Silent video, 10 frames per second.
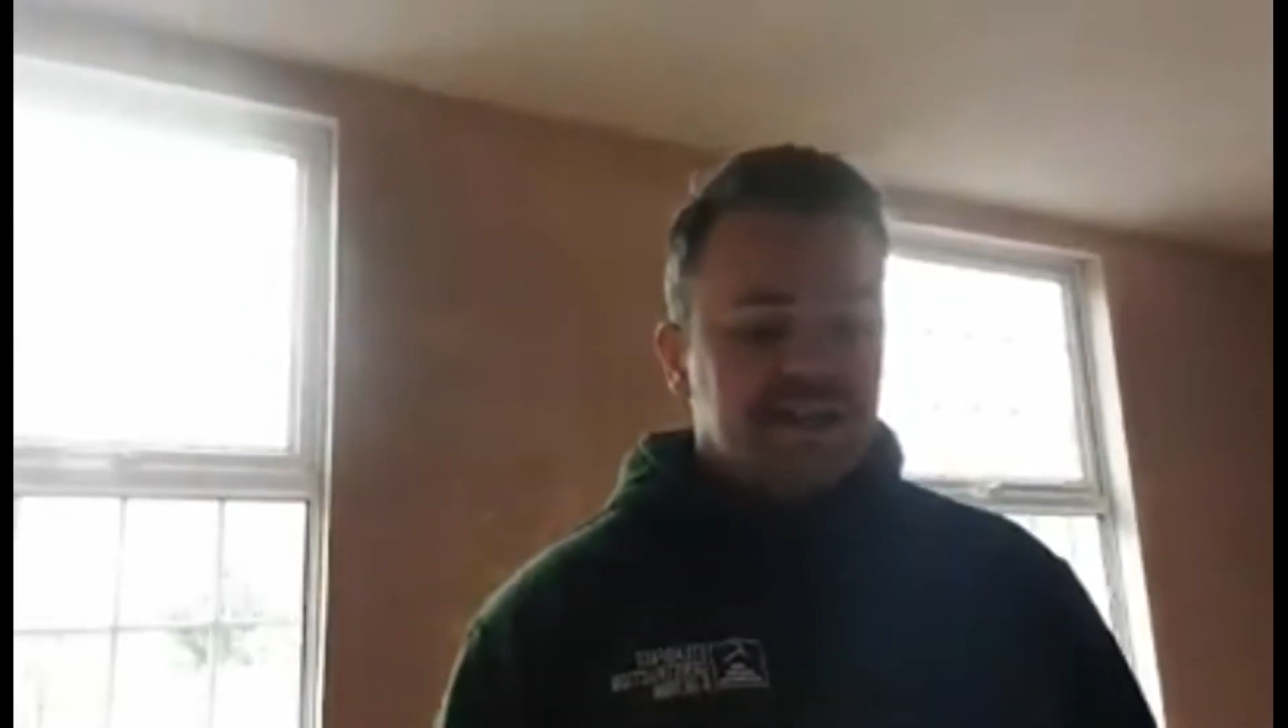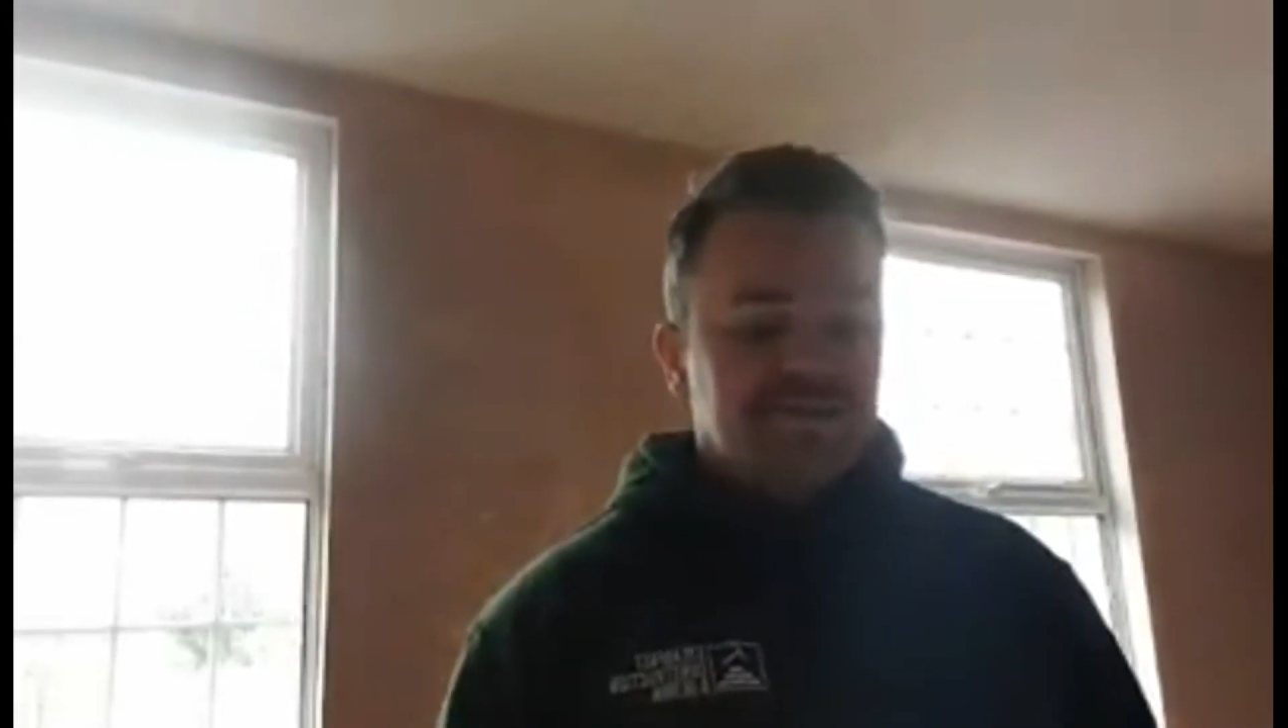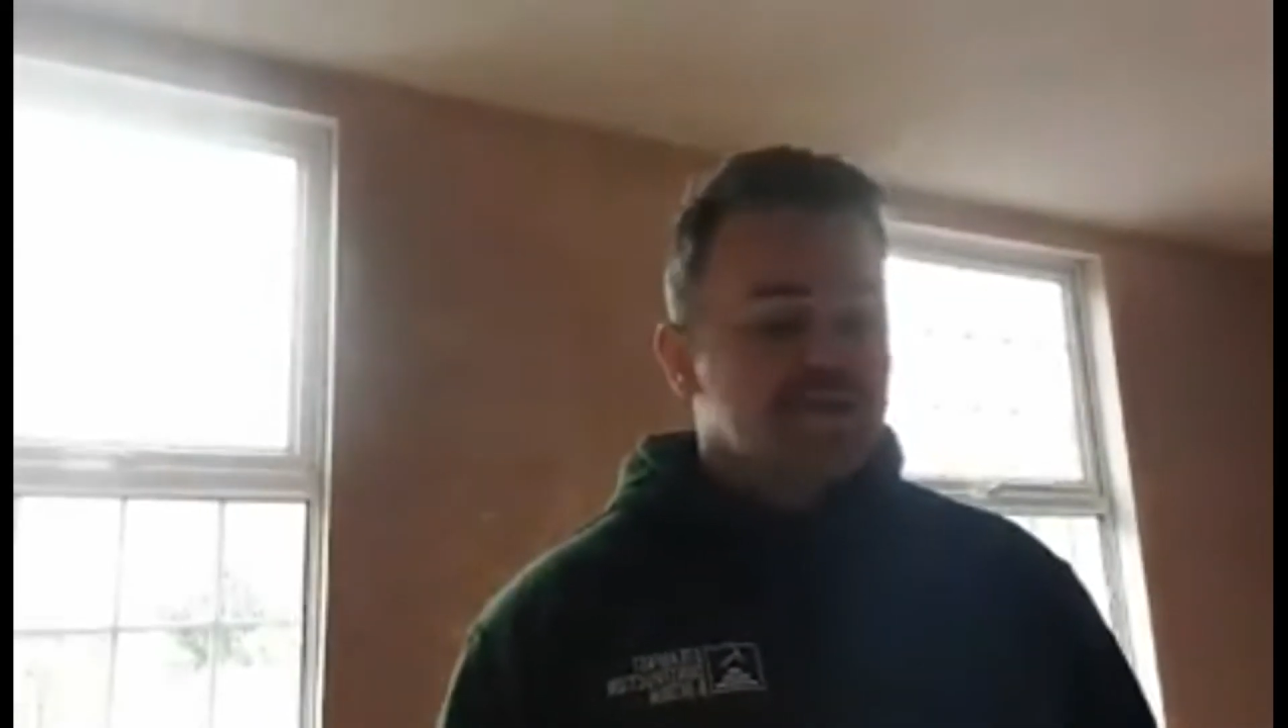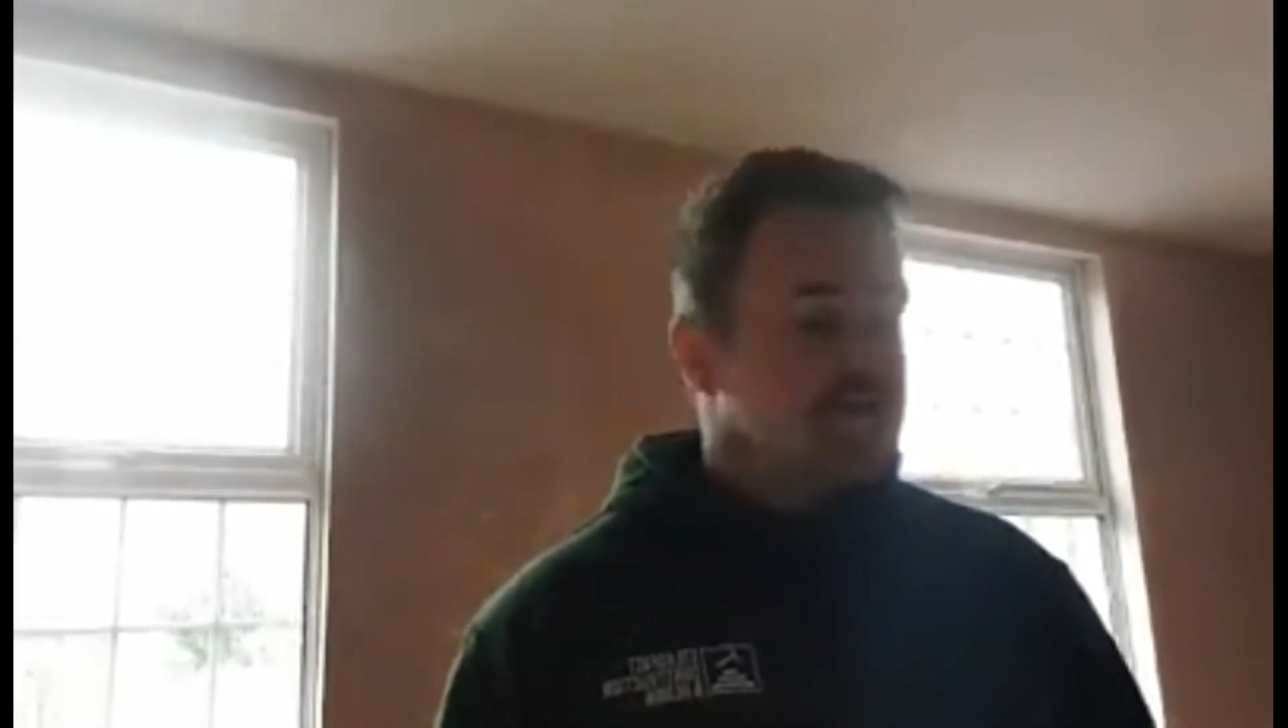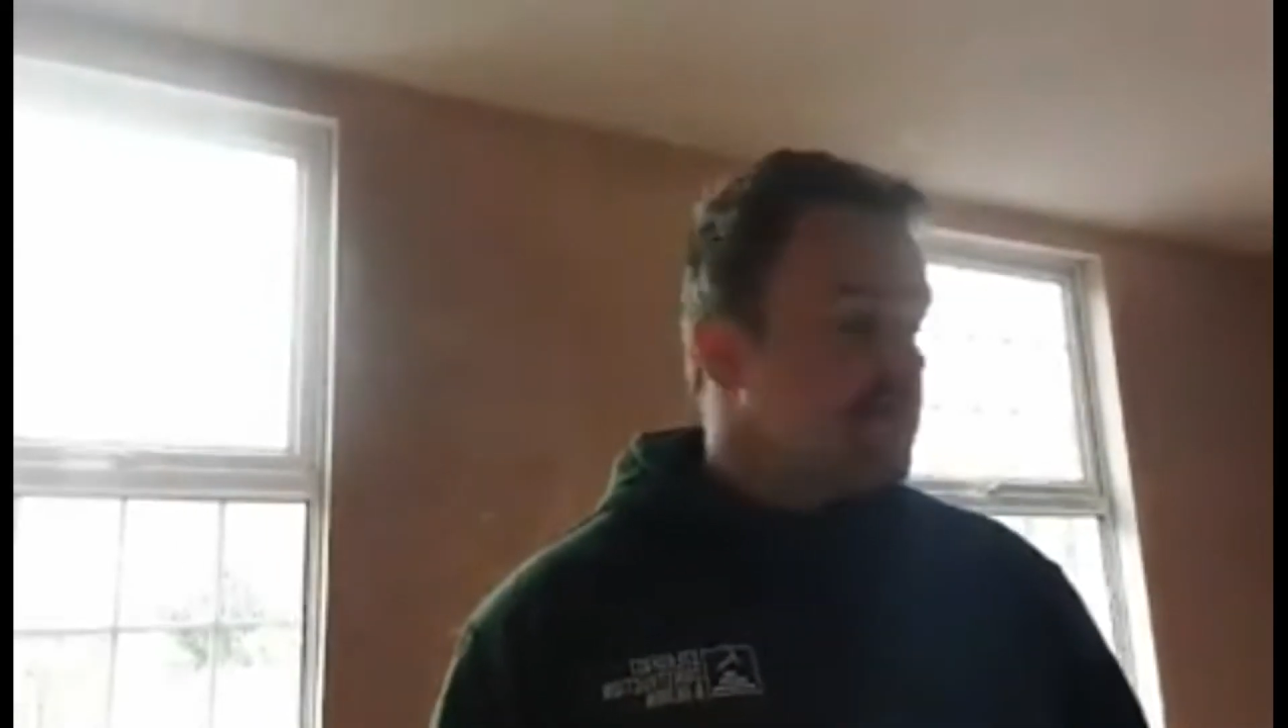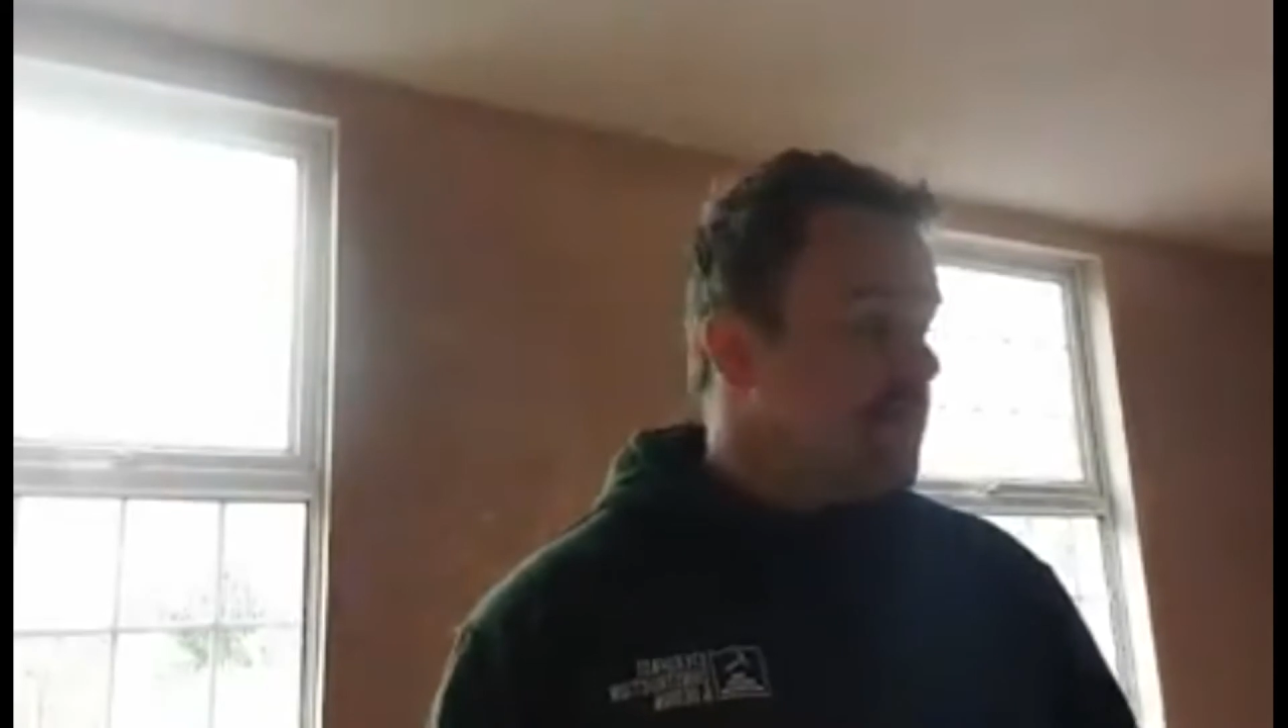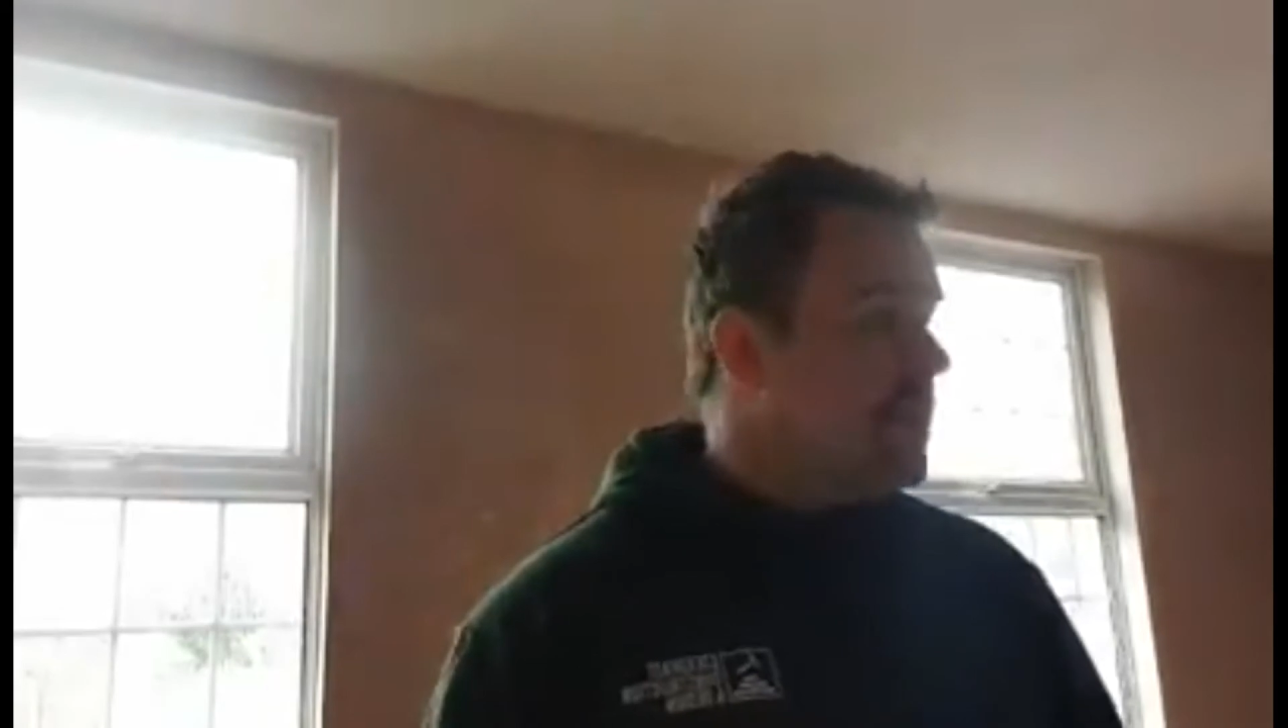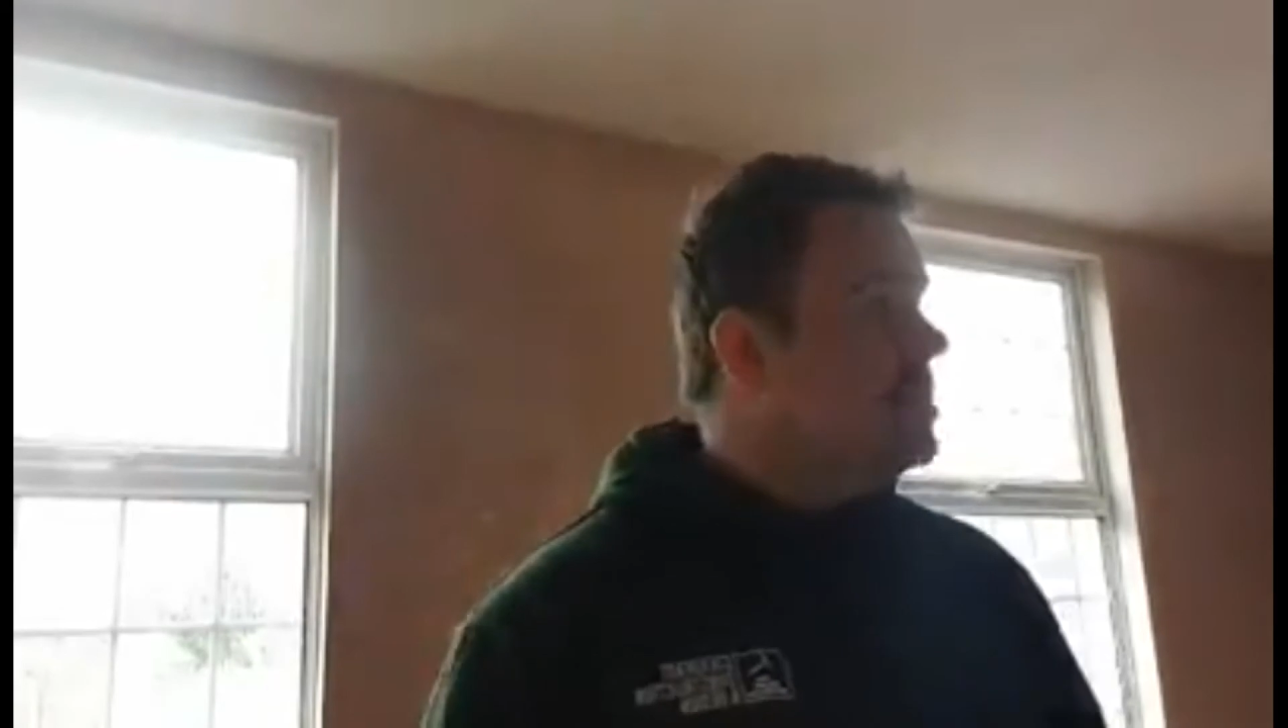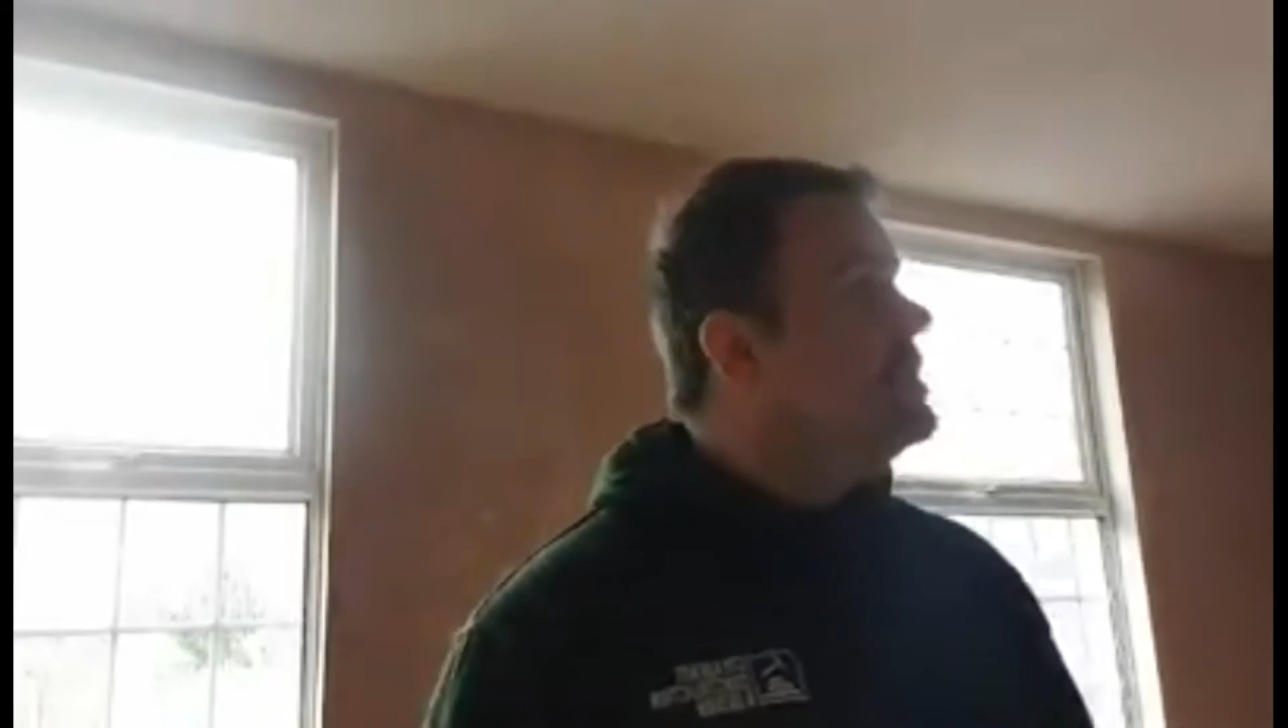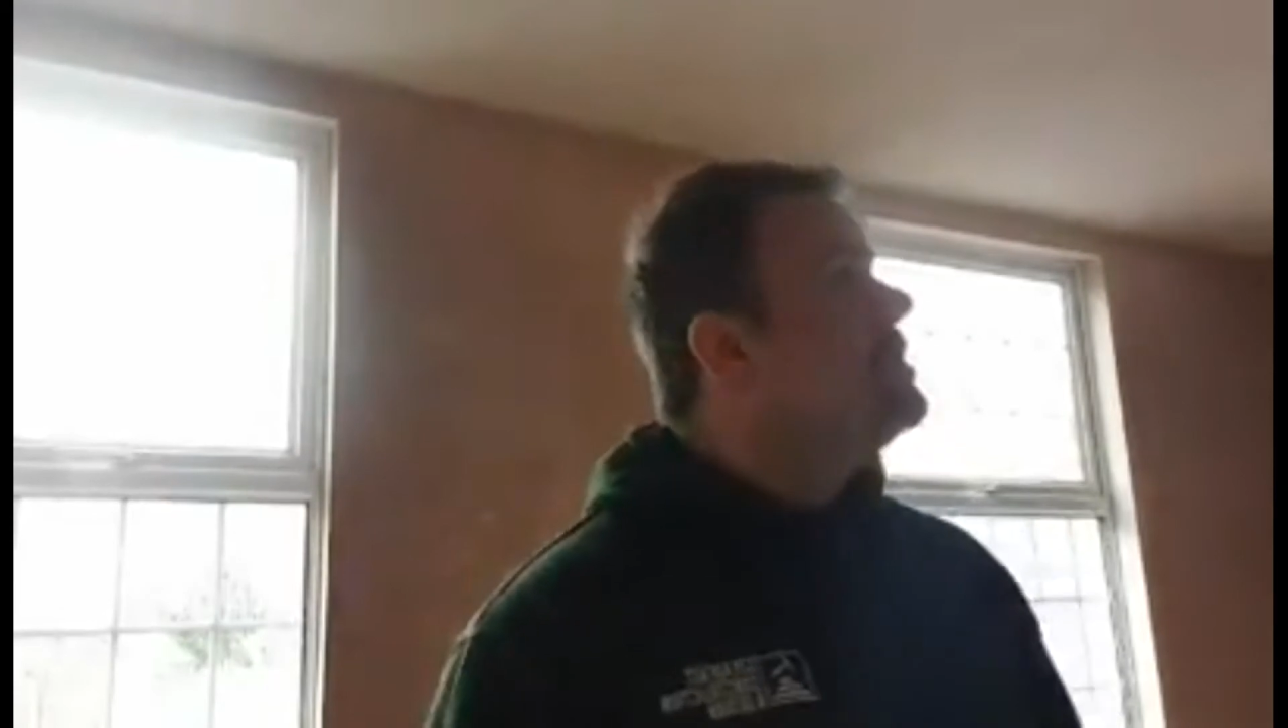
I'm sure he will.